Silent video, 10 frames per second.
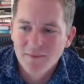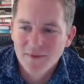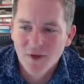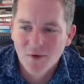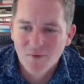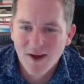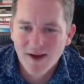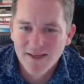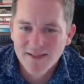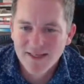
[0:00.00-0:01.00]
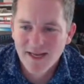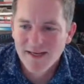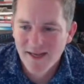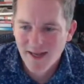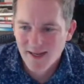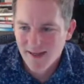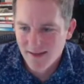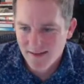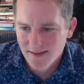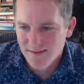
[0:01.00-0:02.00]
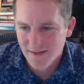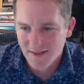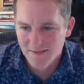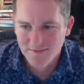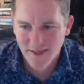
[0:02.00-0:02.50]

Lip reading: low rise 10K lift,